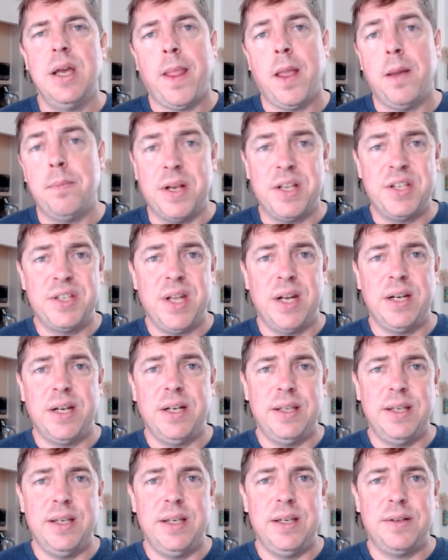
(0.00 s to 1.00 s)
By setting
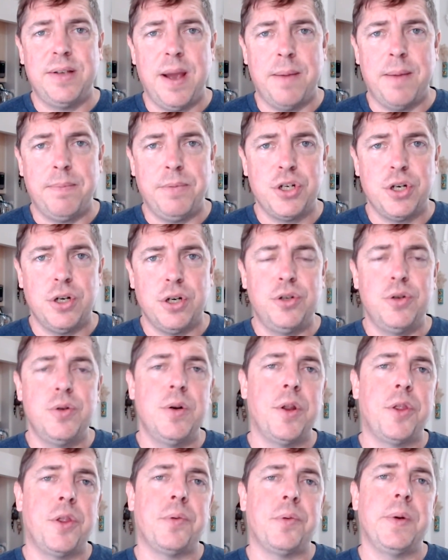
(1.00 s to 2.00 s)
the temperature 2
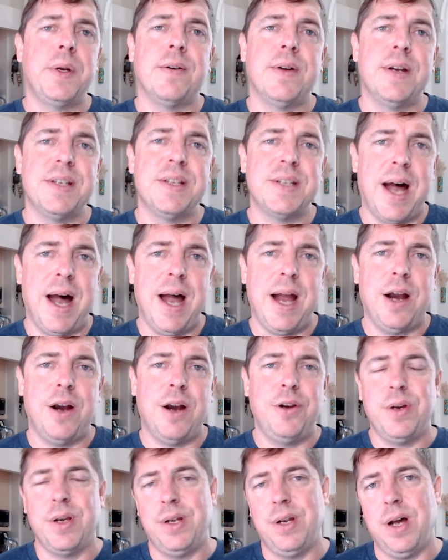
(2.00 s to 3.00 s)
to 3 degrees higher,
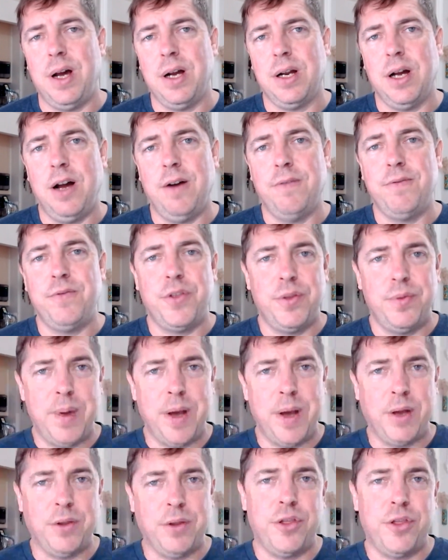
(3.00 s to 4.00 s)
you can knock off
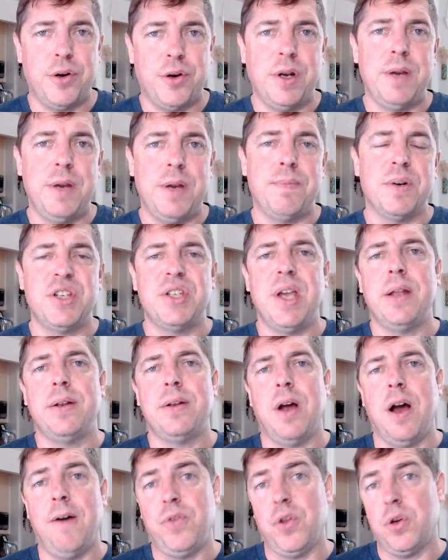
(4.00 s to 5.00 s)
about 30%
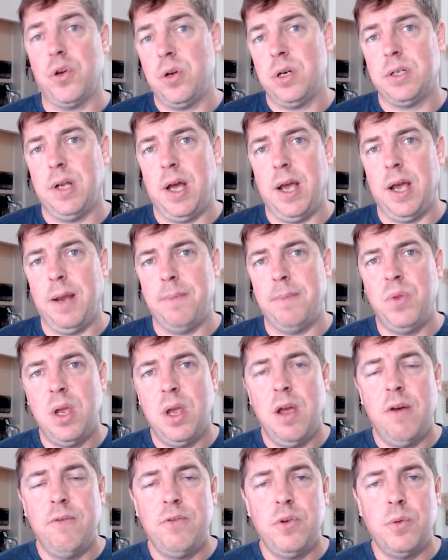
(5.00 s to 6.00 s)
off the cook time.
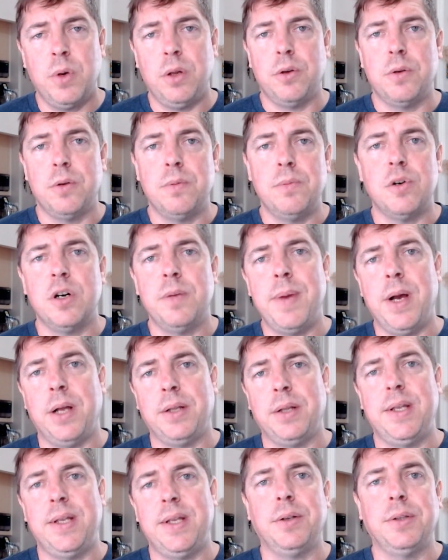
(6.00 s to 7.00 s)
If you want to learn more about
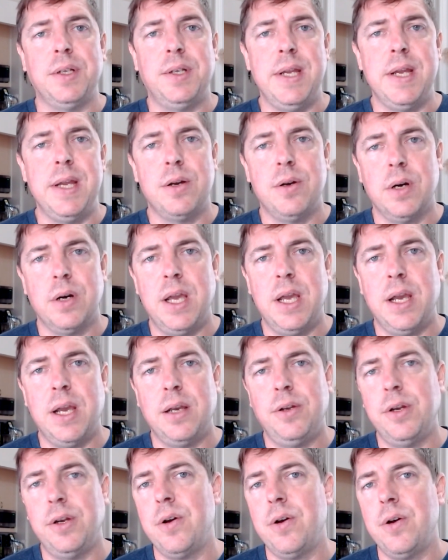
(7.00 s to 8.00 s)
delta T cooking, you
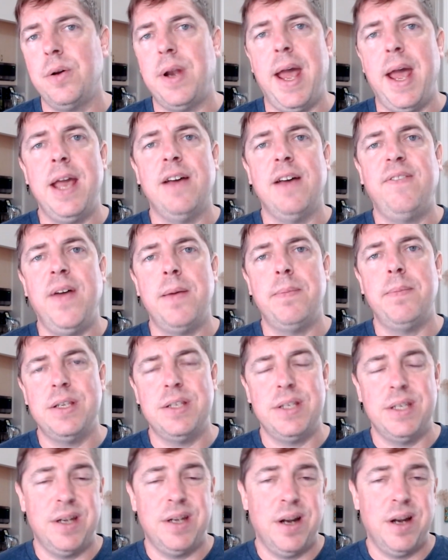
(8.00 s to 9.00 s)
can go to
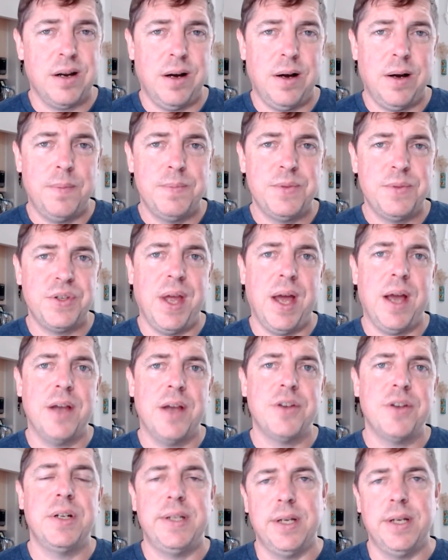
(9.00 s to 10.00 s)

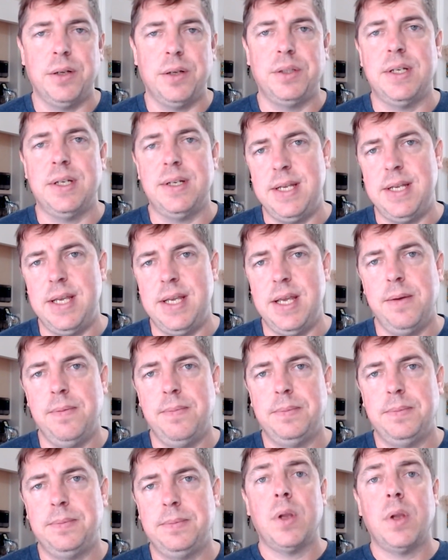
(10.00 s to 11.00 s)
afmeasy.com/delta T.
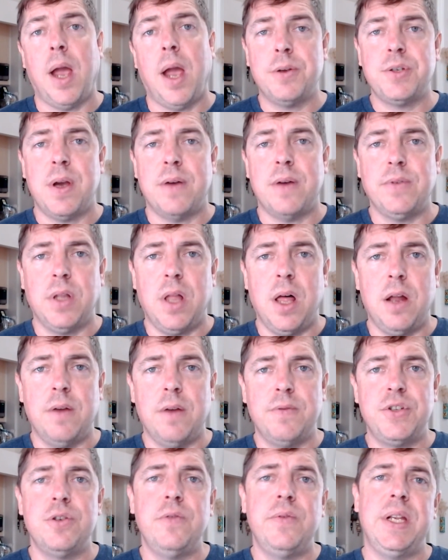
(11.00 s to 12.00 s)
I also have a lot
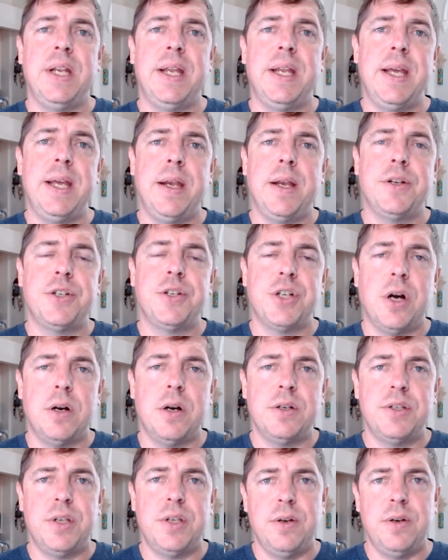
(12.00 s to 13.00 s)
of sous vide heating
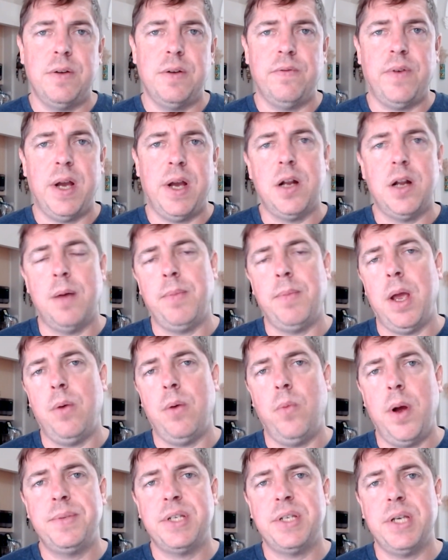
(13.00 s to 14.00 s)
charts that you can find on my
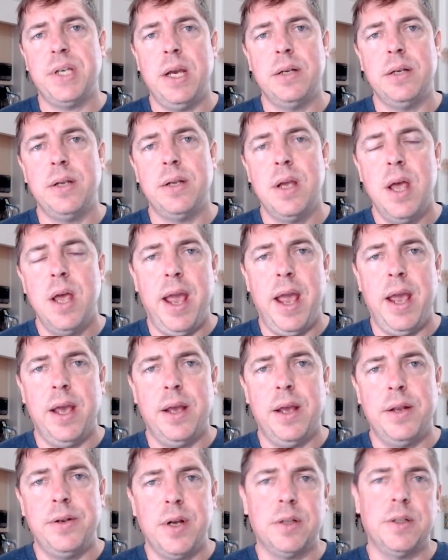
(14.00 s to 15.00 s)
website,
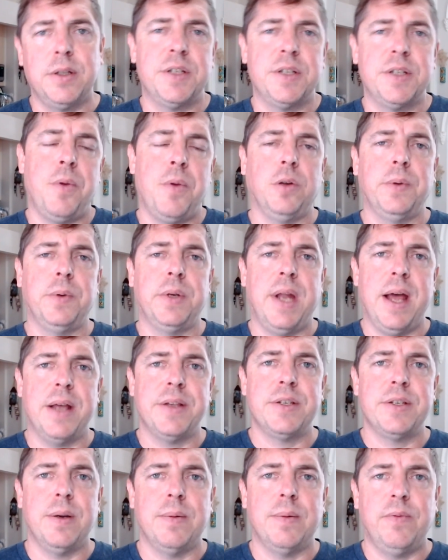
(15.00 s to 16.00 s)
and Douglas Baldwin
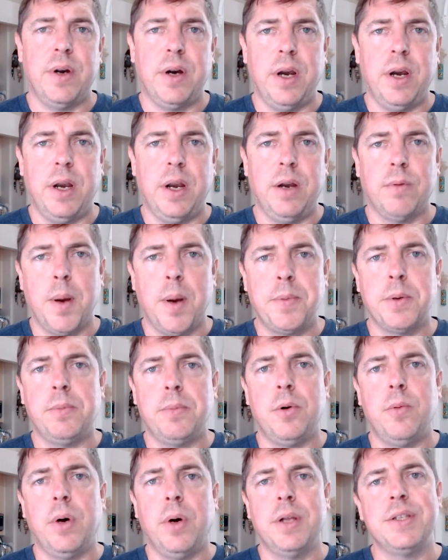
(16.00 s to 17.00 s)
has some very
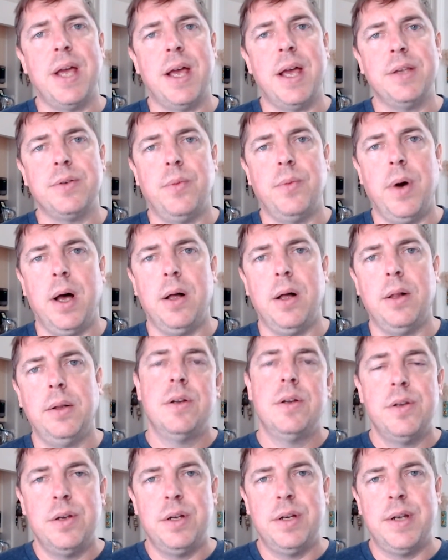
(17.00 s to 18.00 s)
reputable ones as well.
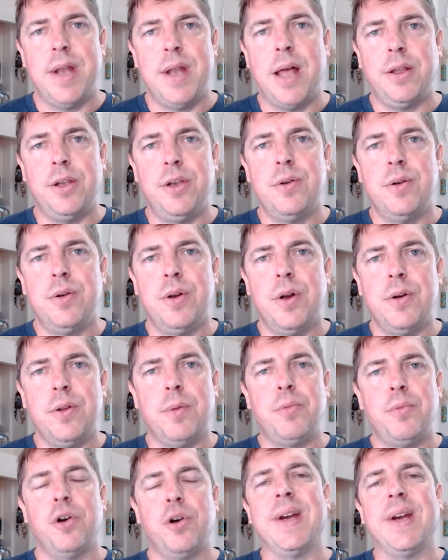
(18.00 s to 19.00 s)
Now that you know the
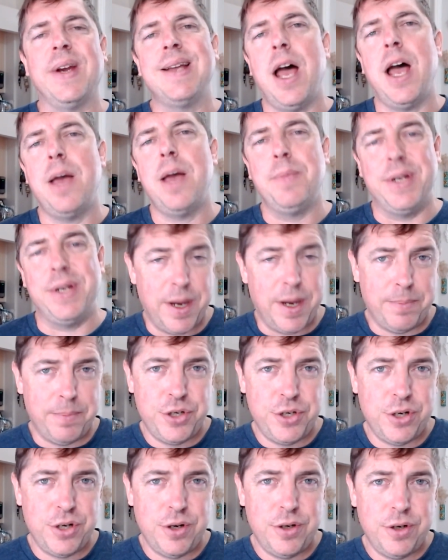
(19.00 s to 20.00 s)
perfect time and
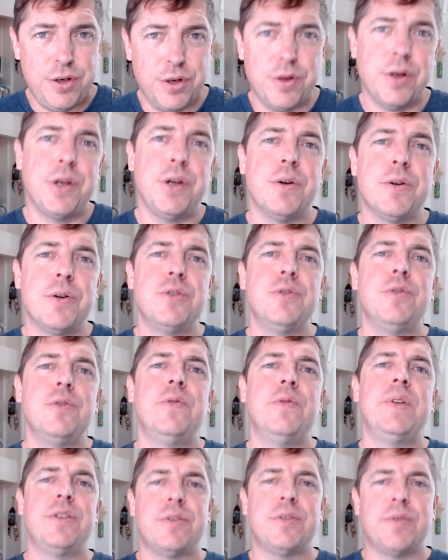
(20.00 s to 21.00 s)
temperature to cook your sous
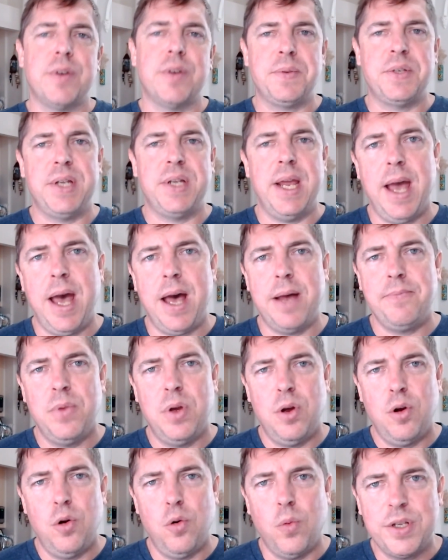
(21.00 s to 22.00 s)
vide strip steak at,
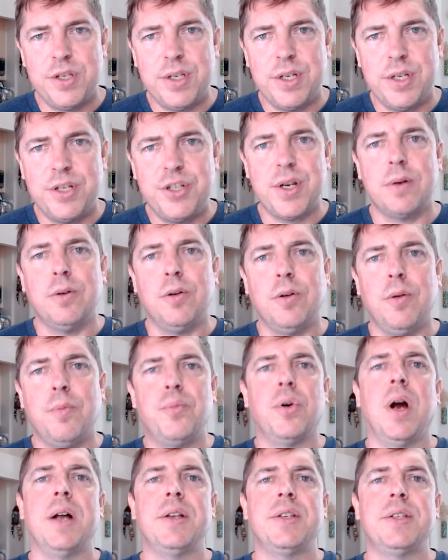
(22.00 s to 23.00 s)
what's the general
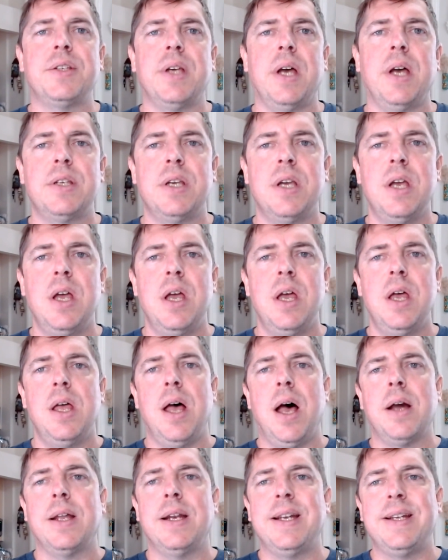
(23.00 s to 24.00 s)
process?
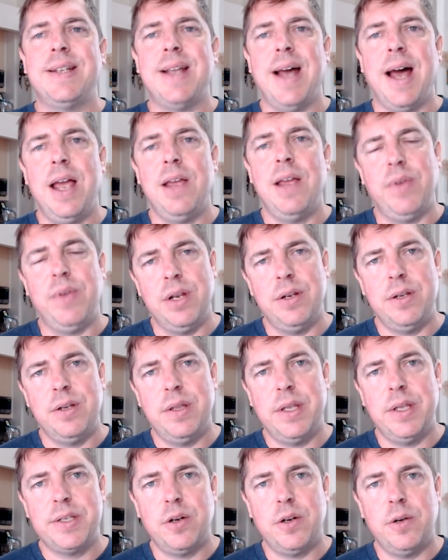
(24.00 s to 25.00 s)
I'm going to dive into
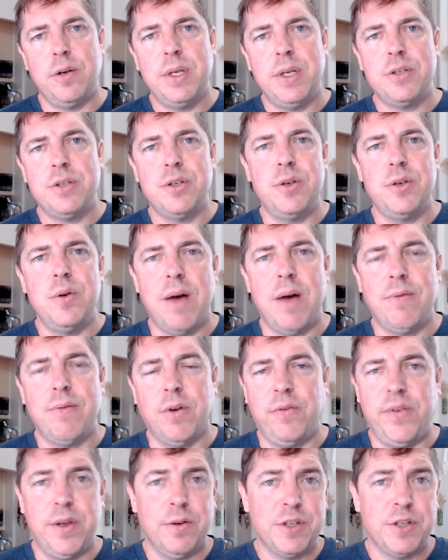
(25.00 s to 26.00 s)
this a little bit so you have a
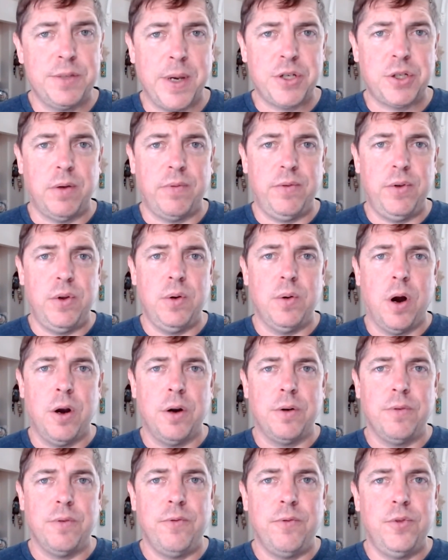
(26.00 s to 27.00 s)
feel, especially if you
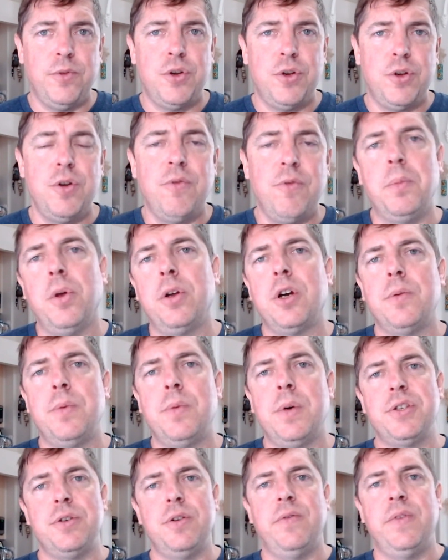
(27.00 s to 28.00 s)
aren't too familiar with
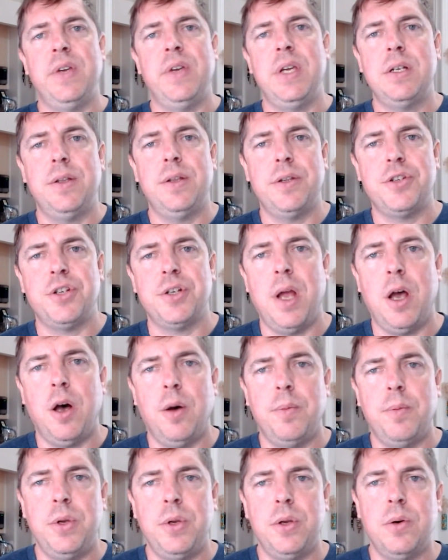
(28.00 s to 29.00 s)
sous vide. This should
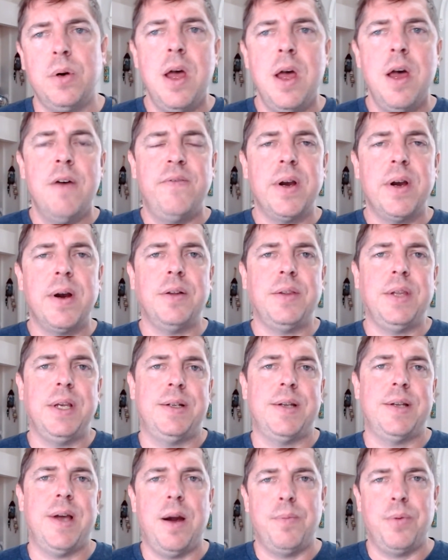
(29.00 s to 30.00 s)
help you figure out the
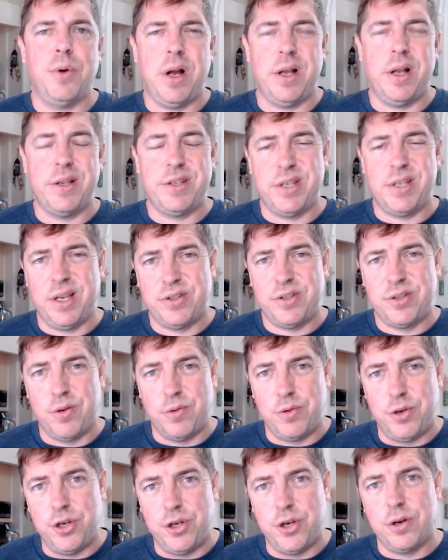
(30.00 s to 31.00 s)
entire process so
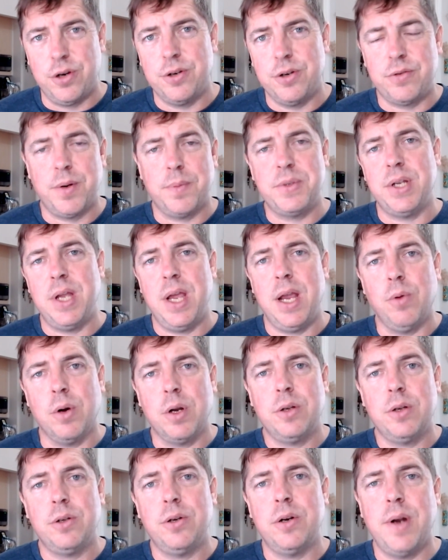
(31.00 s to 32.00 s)
your strip steak will
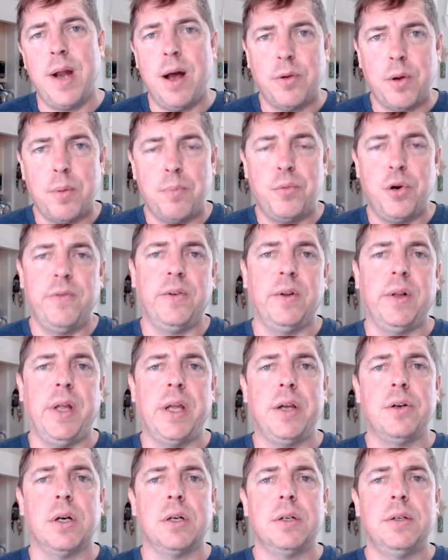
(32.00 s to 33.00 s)
turn out perfectly
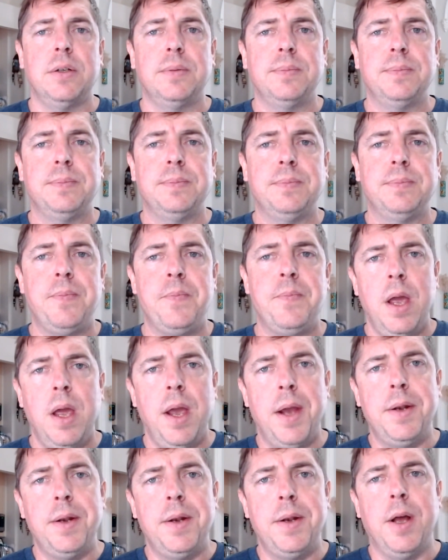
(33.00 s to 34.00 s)
cooked.
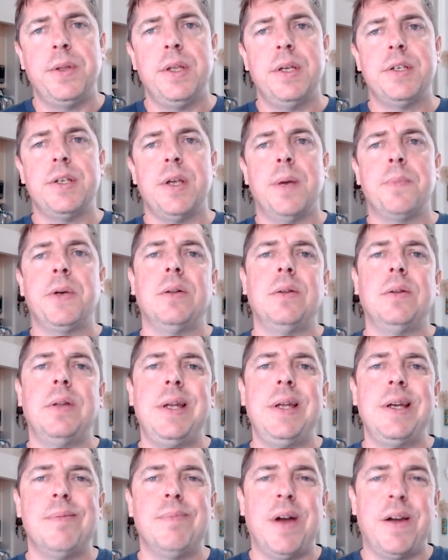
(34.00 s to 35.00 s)
And to help with this, I'm going to
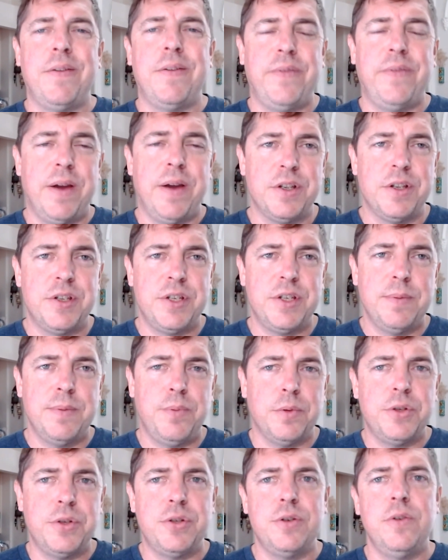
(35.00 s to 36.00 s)
link up my favorite simple
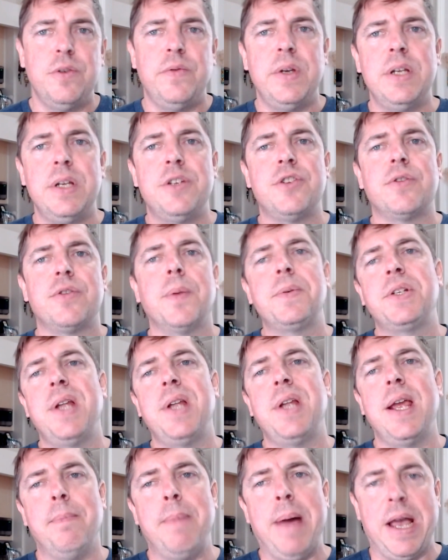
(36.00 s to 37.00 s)
sous vide strip
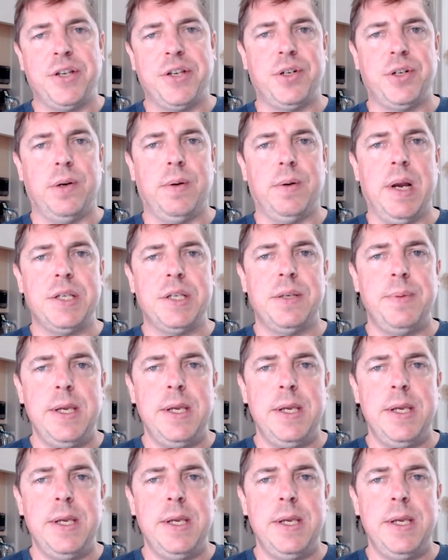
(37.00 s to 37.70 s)
steak master recipe.